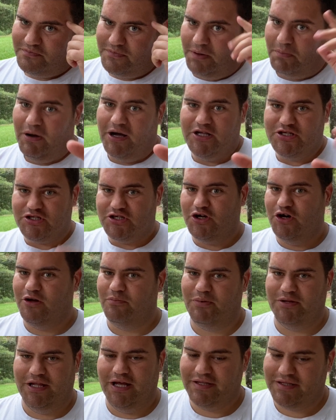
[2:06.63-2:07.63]
Mine's
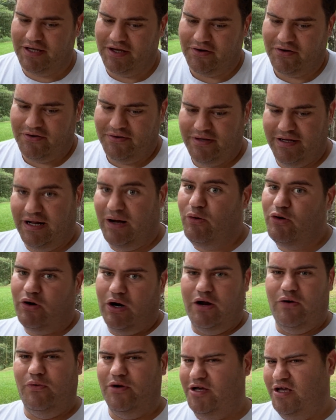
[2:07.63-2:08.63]
good, but not that good. And I
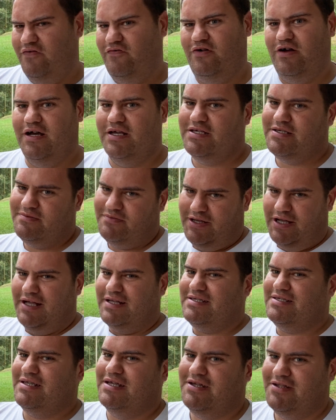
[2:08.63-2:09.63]
don't want to give you guys, I
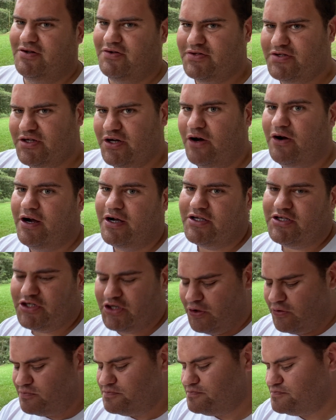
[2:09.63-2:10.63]
got sticky notes. All right,
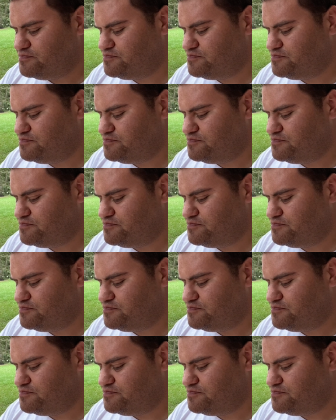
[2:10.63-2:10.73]
so